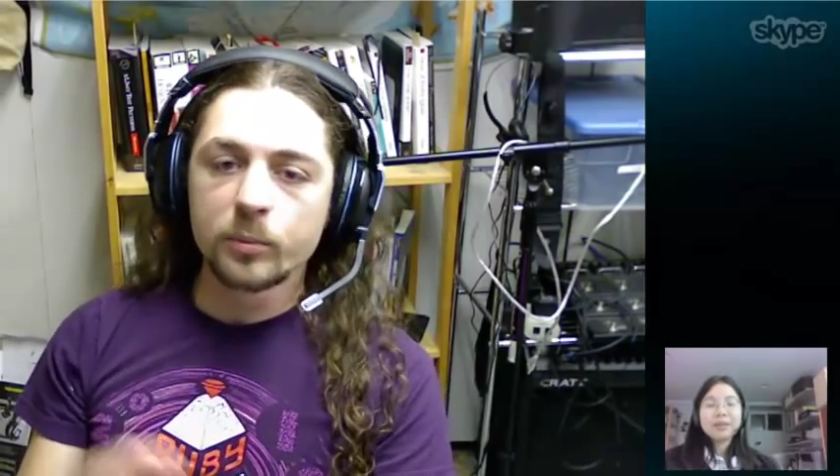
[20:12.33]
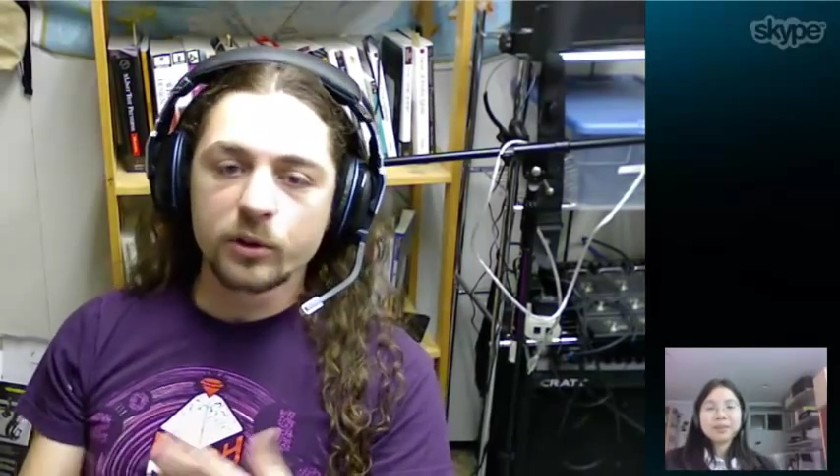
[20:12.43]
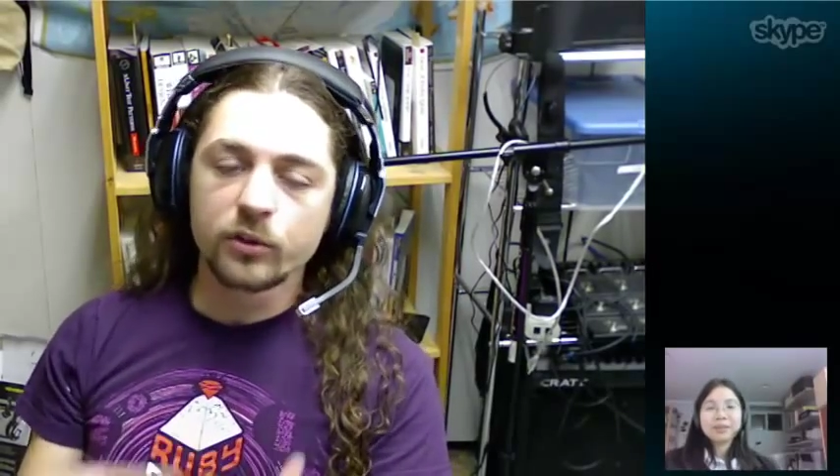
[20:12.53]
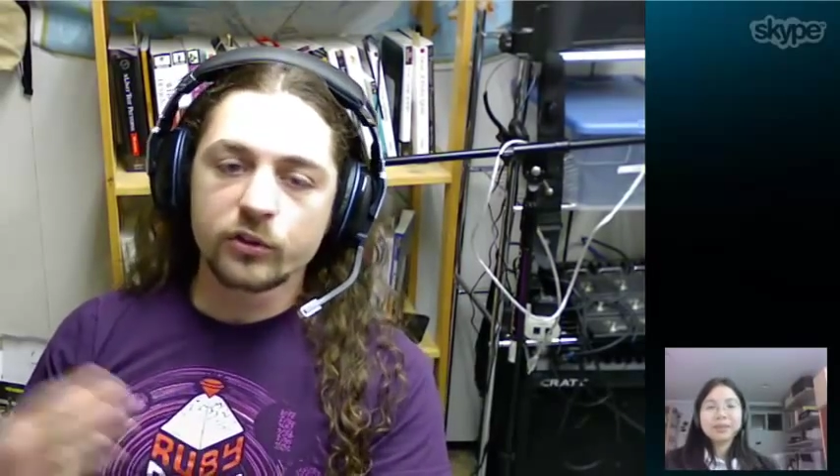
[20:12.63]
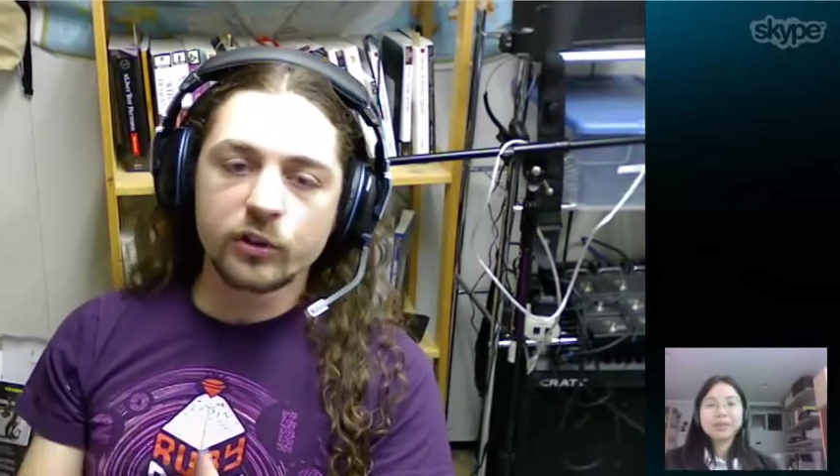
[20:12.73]

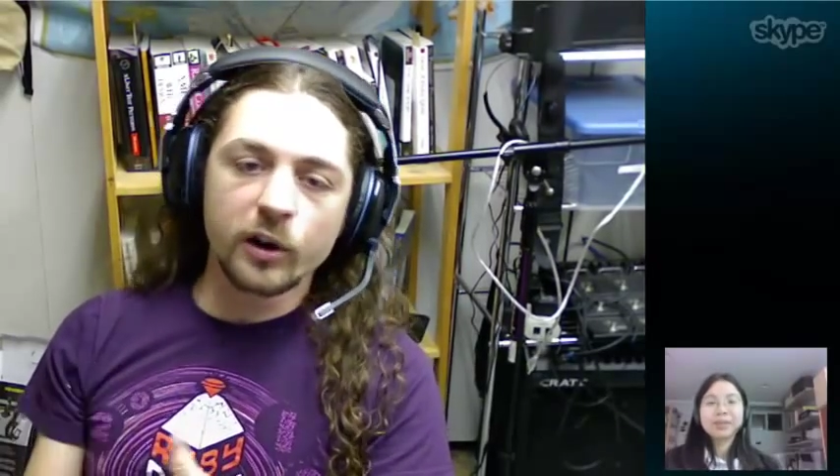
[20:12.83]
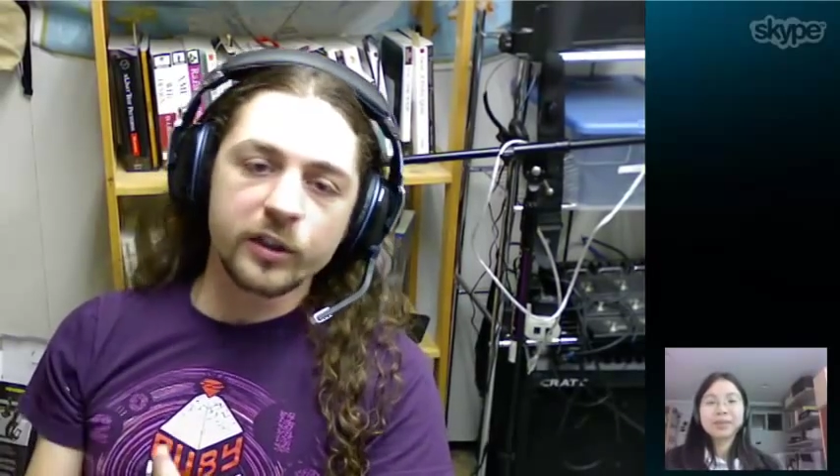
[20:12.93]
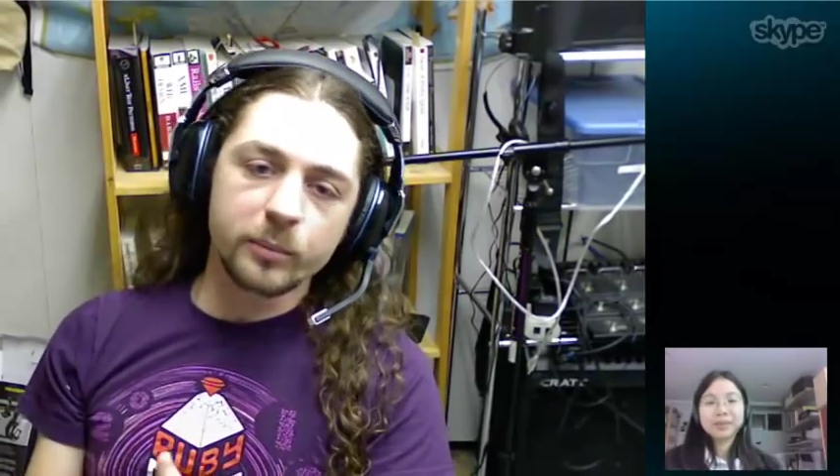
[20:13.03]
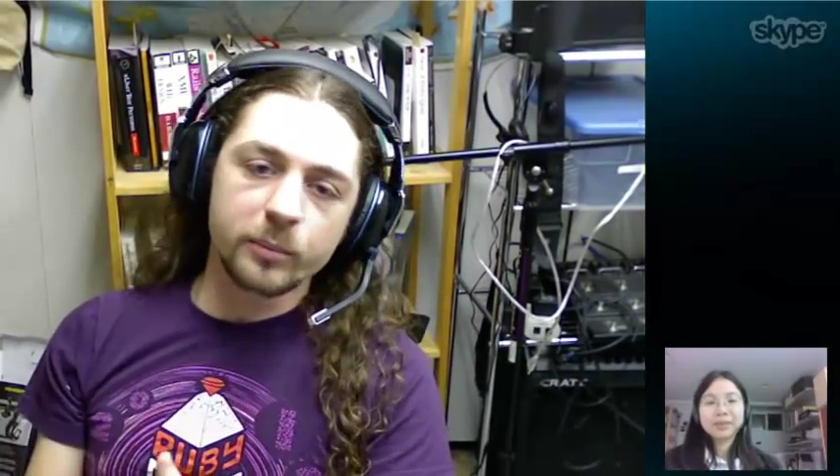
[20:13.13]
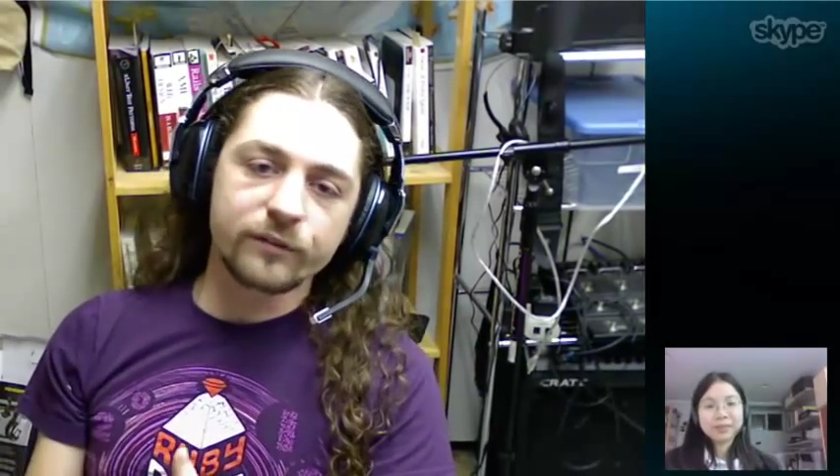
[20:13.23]
you
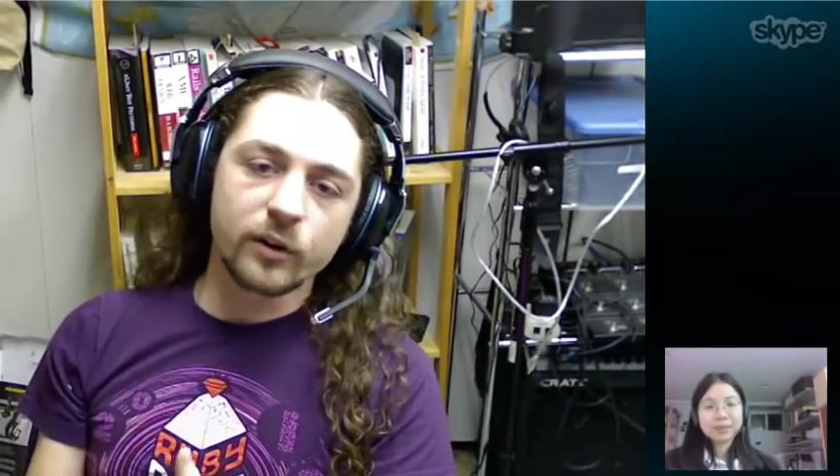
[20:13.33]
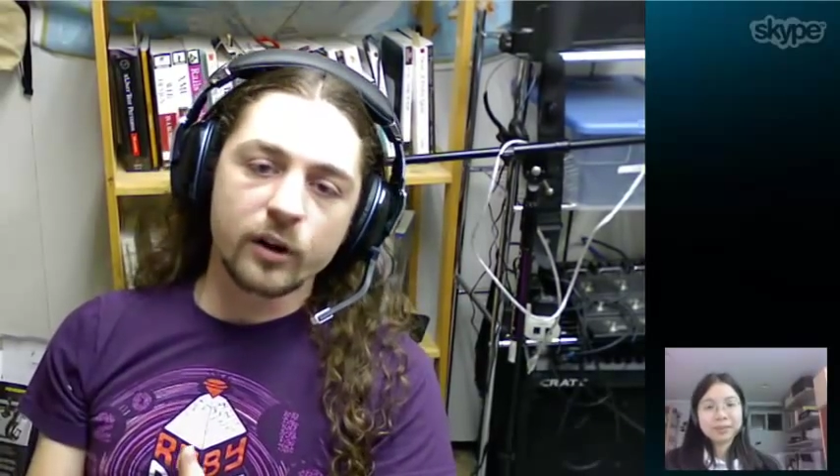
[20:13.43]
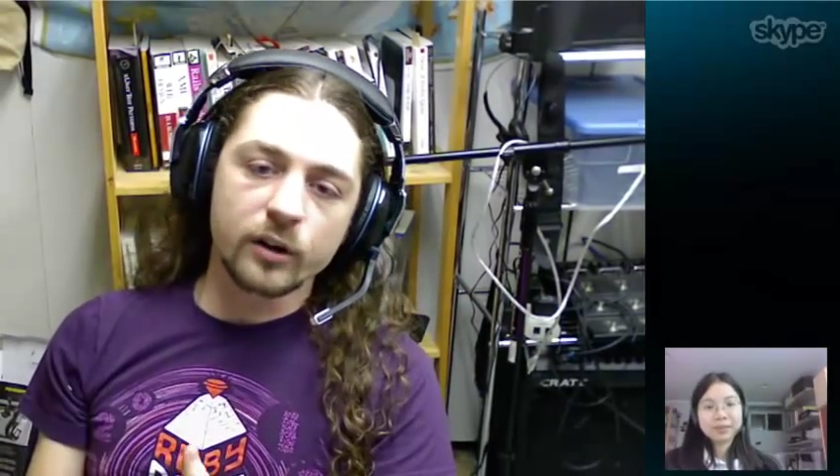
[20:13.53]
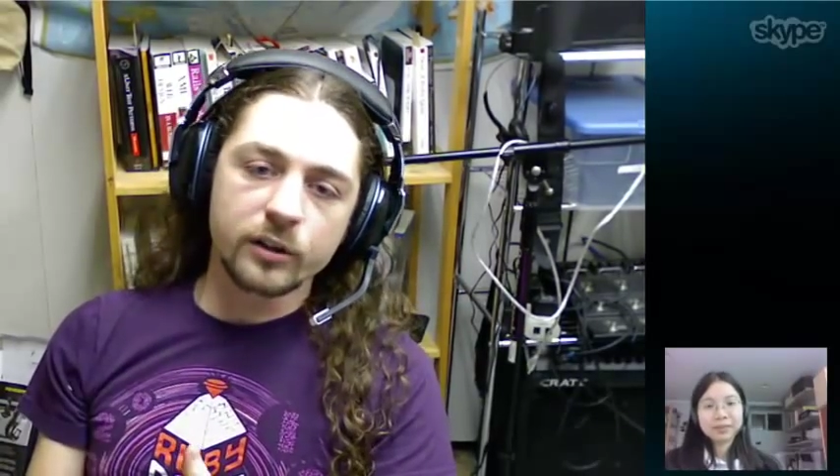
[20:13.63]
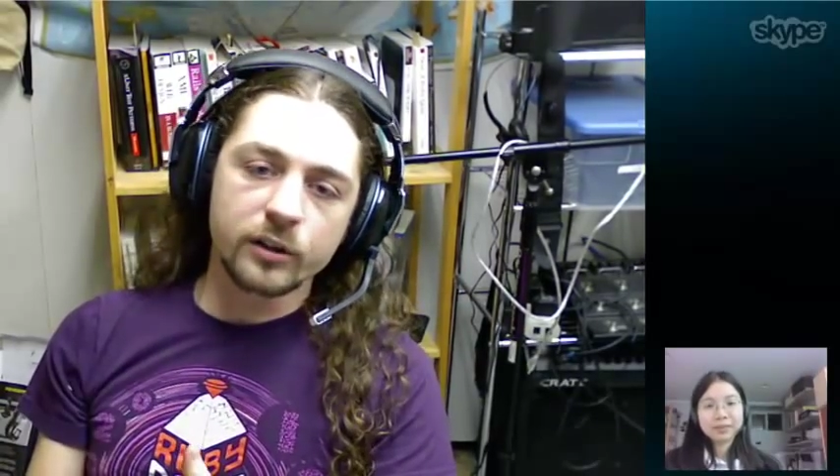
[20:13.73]

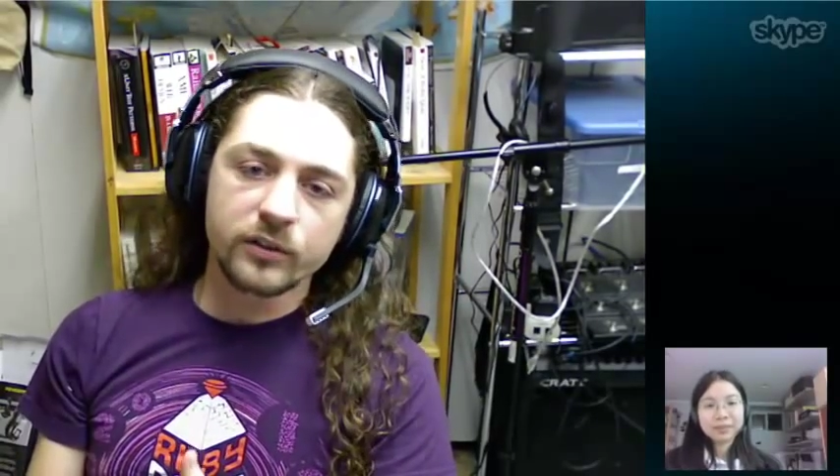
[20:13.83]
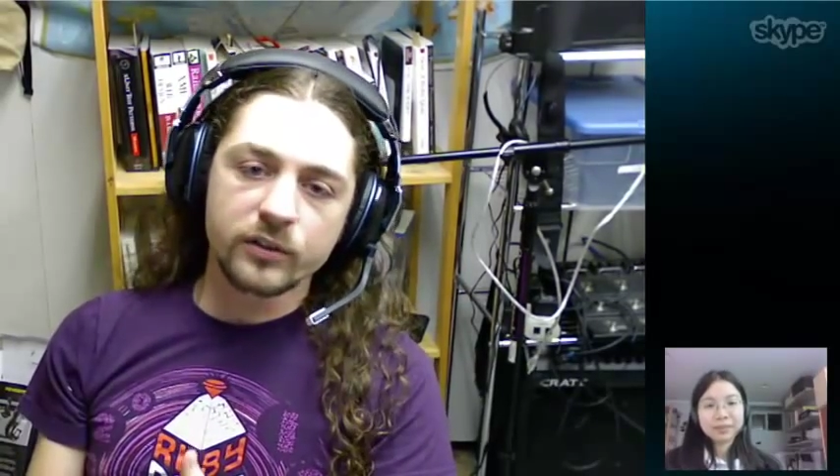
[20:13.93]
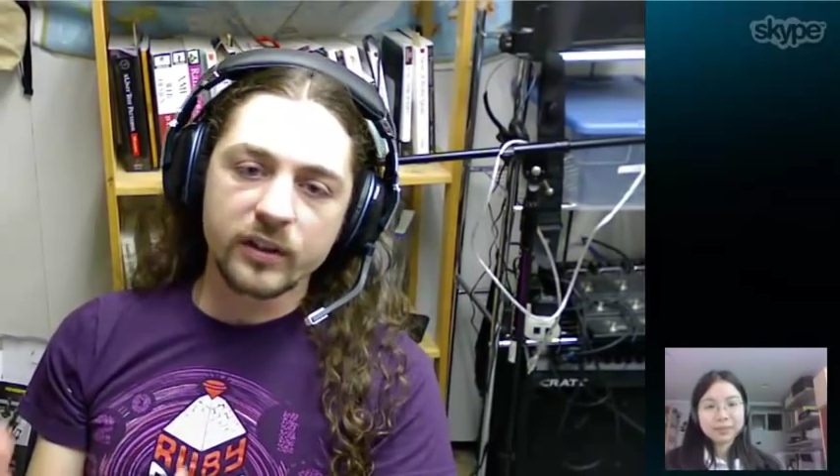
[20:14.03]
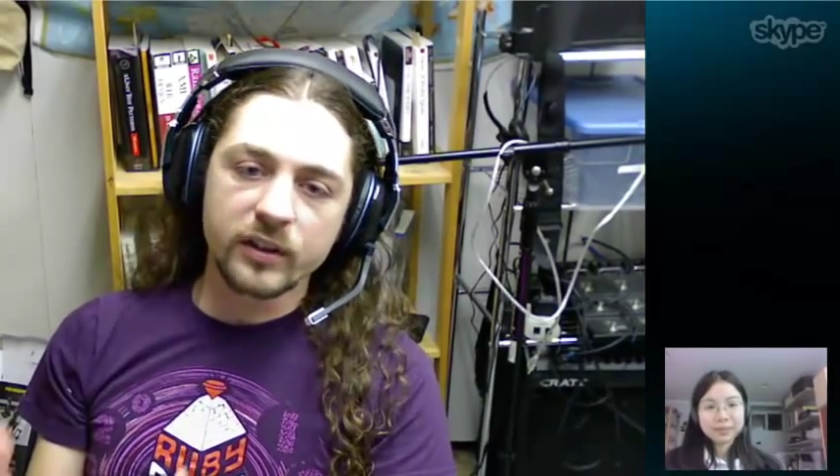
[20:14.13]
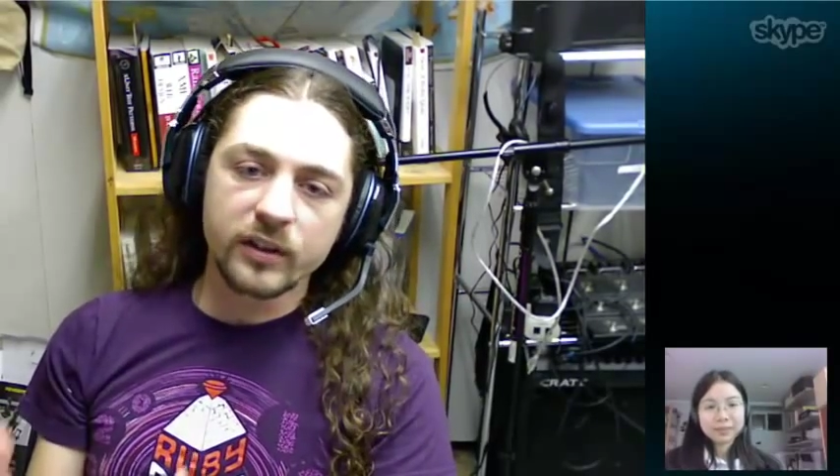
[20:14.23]
or you can
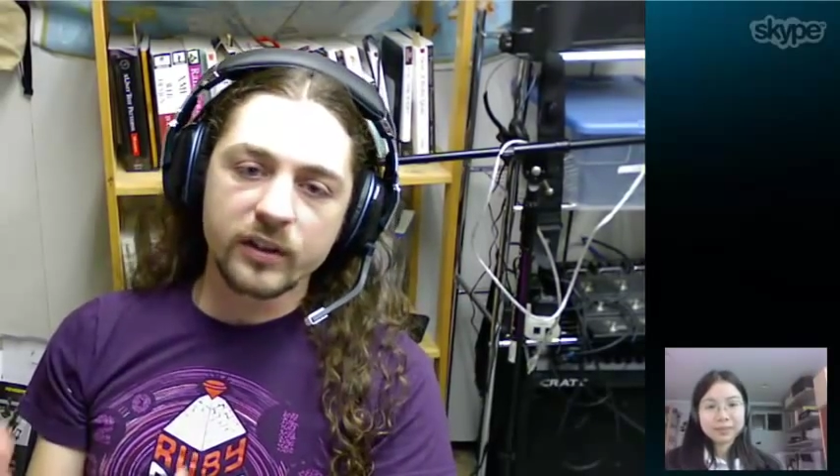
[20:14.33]
say this